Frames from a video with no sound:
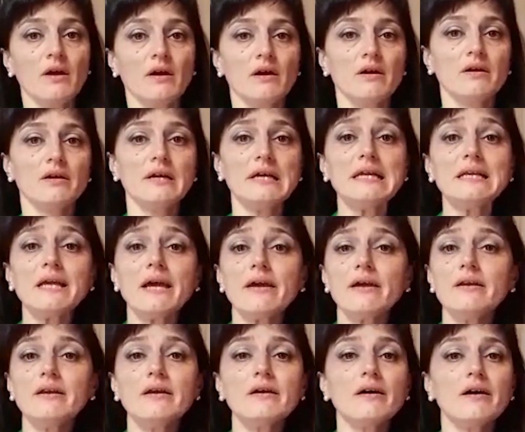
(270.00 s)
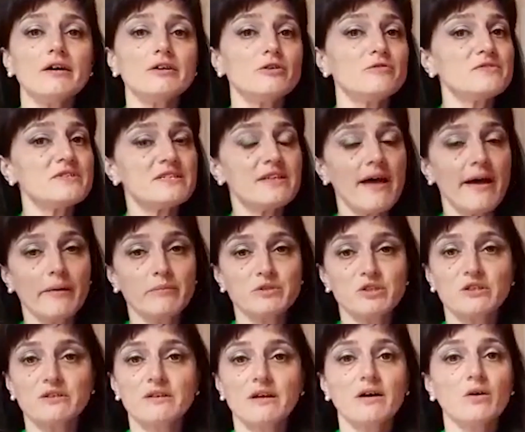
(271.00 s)
in any kind of
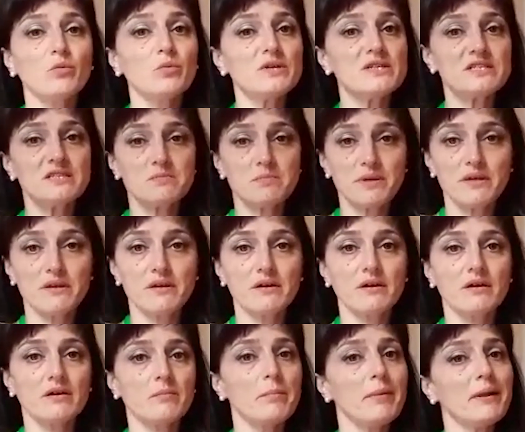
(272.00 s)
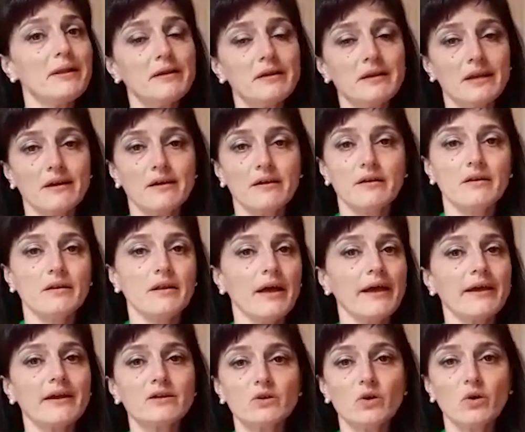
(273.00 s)
subject that we speak, political,
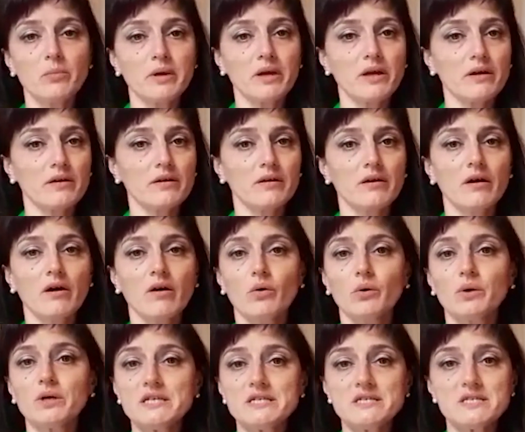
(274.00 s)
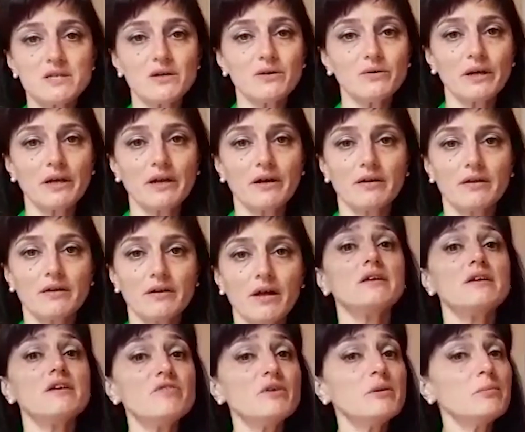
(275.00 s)
economical, or historical,
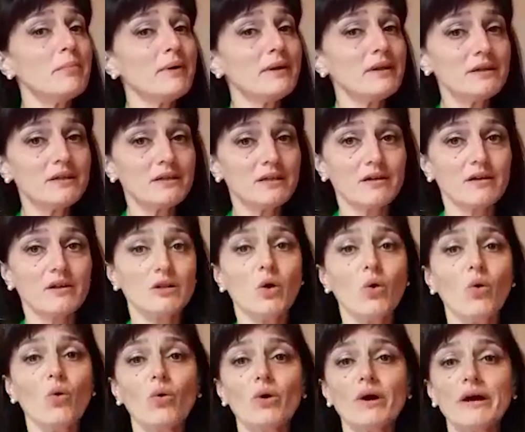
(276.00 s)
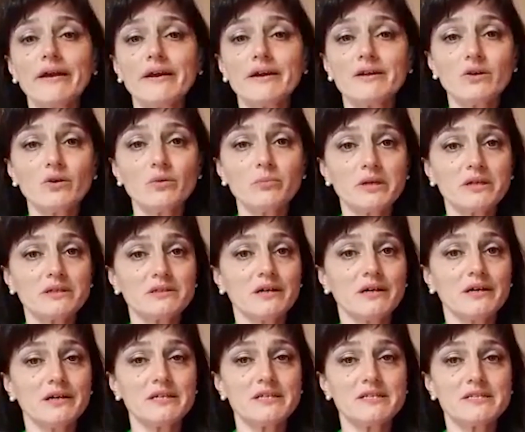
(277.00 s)
even political or economic
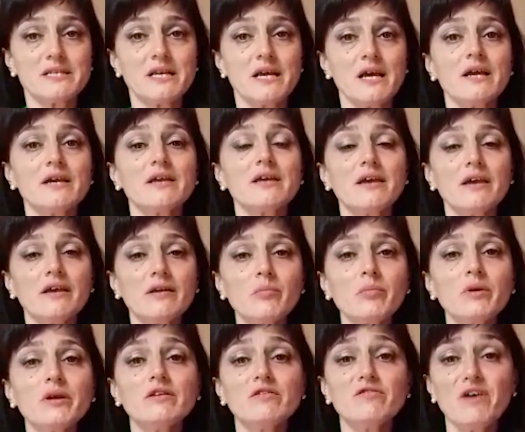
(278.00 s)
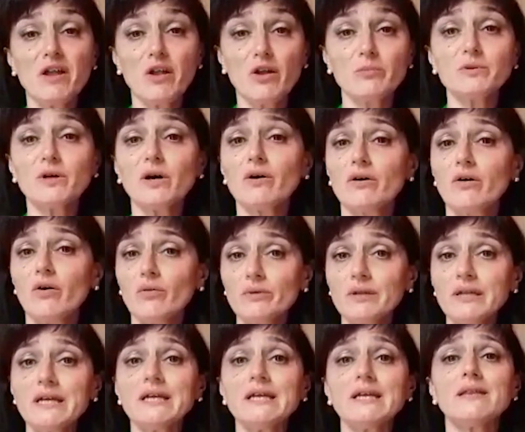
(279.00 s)
ties, can be developed
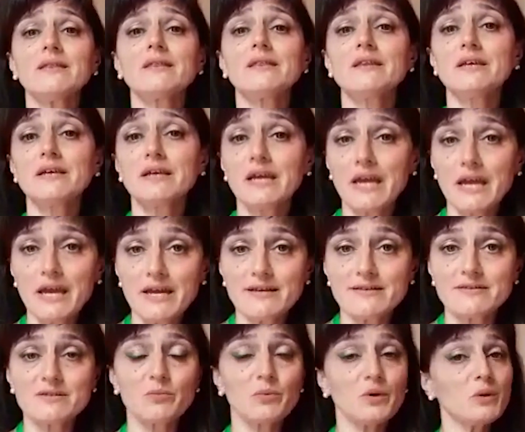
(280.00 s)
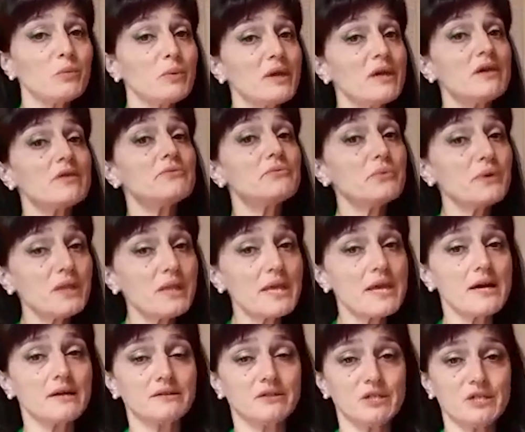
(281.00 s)
only in the case when we
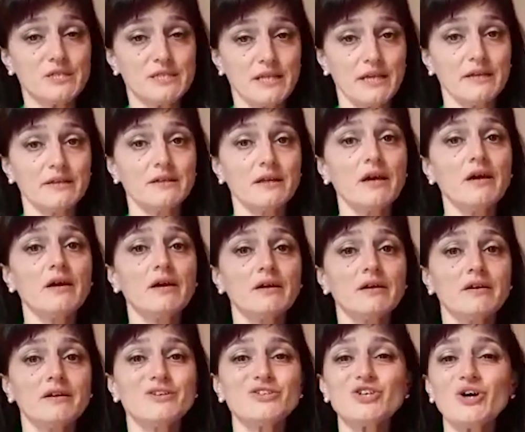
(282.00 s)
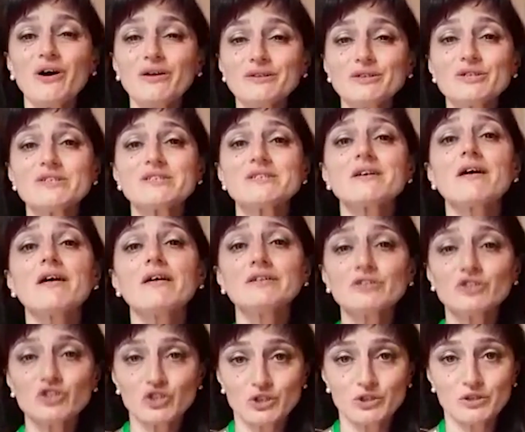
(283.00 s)
really understand each other's
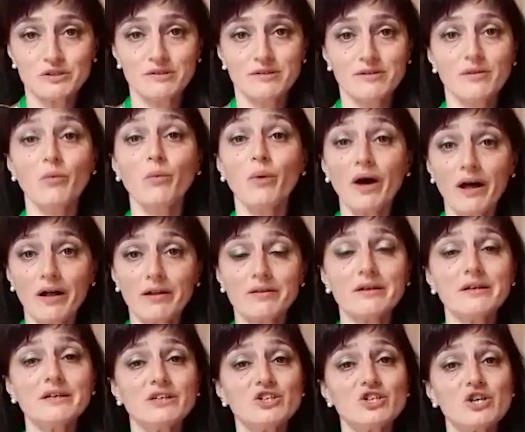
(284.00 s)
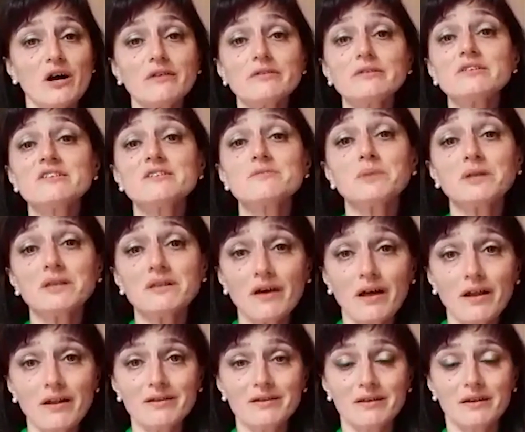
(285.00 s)
culture well, each other's
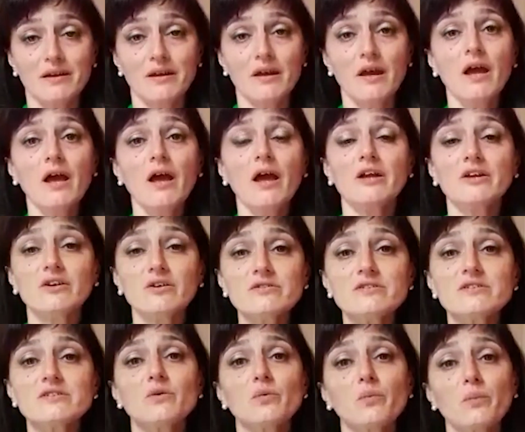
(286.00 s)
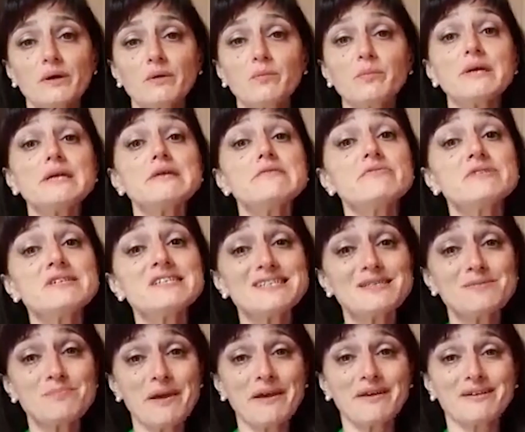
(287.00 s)
mentality, and also when we
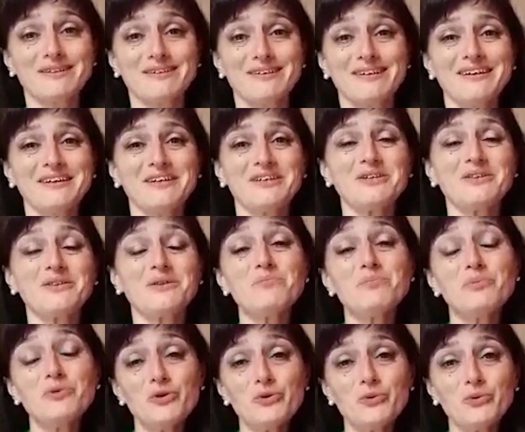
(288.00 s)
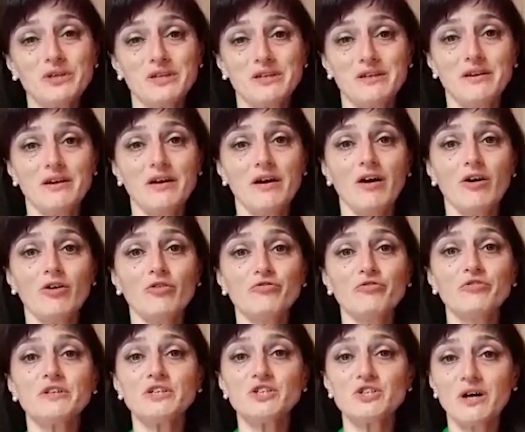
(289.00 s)
respect the beauty of
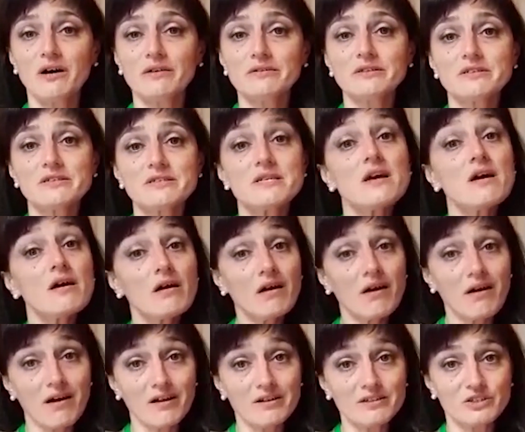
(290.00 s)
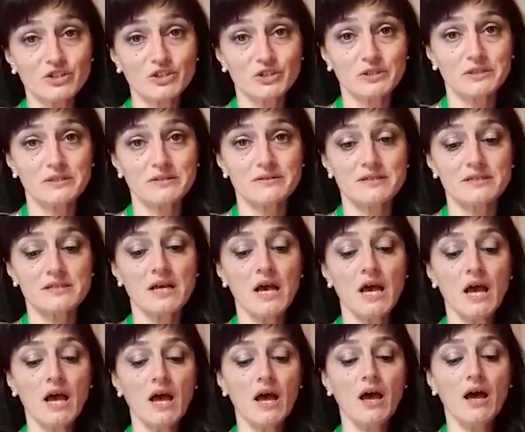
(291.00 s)
each other's cultures.
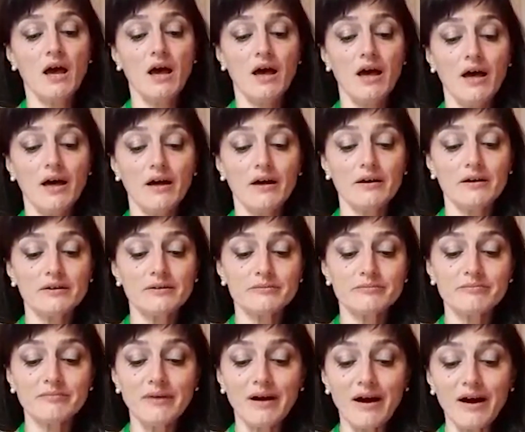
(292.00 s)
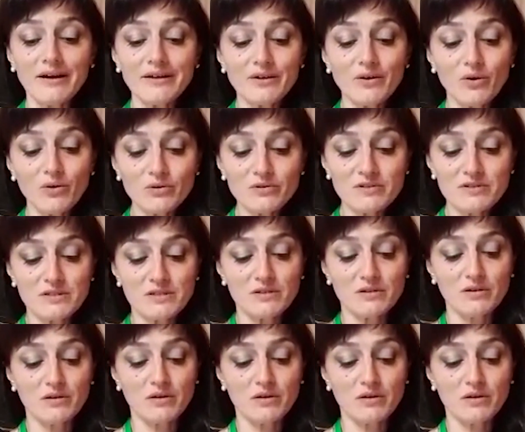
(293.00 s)
I also